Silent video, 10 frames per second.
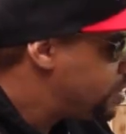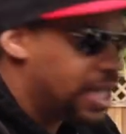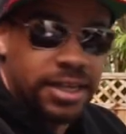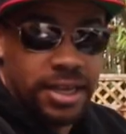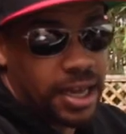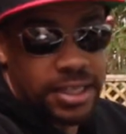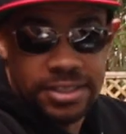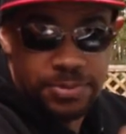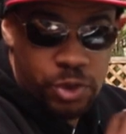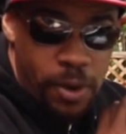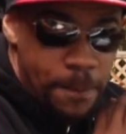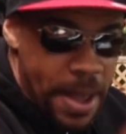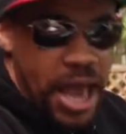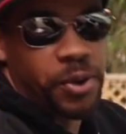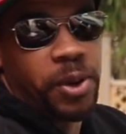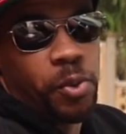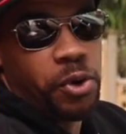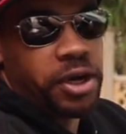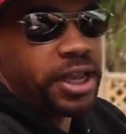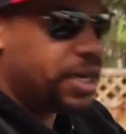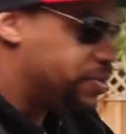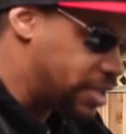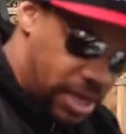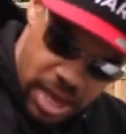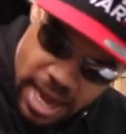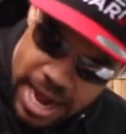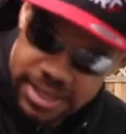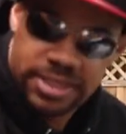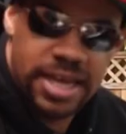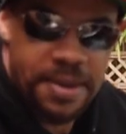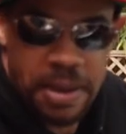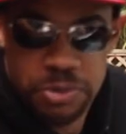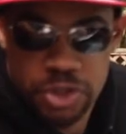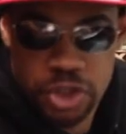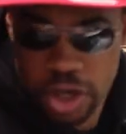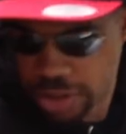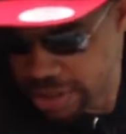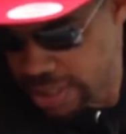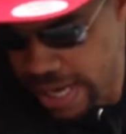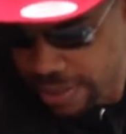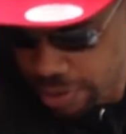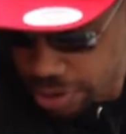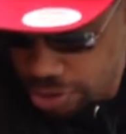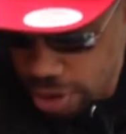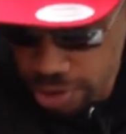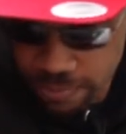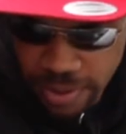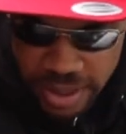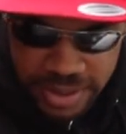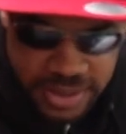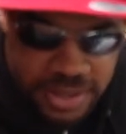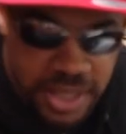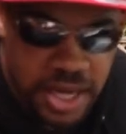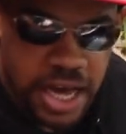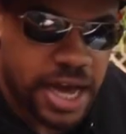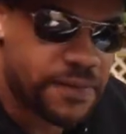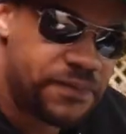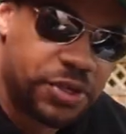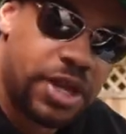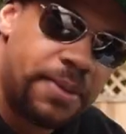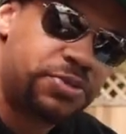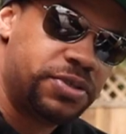I got some sort of battery warning. And I was like, at the time I was charging, I had all the charge plugs filled up.